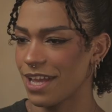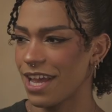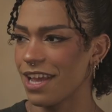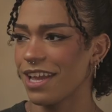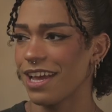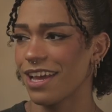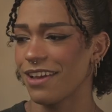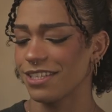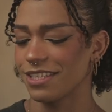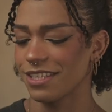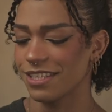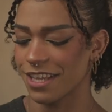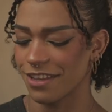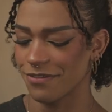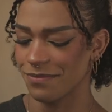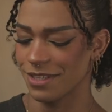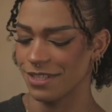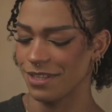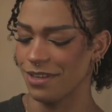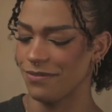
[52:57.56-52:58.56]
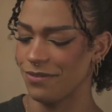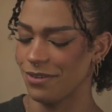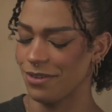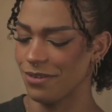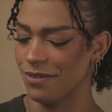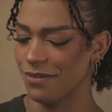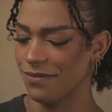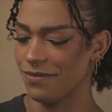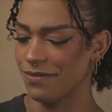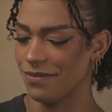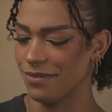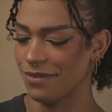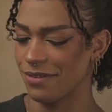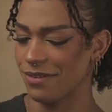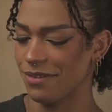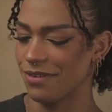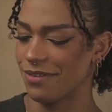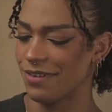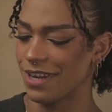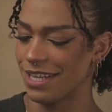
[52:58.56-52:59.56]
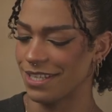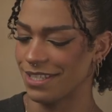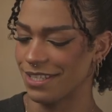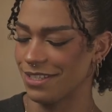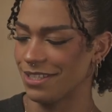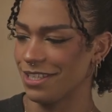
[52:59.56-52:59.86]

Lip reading: I had to give myself a lot of grace in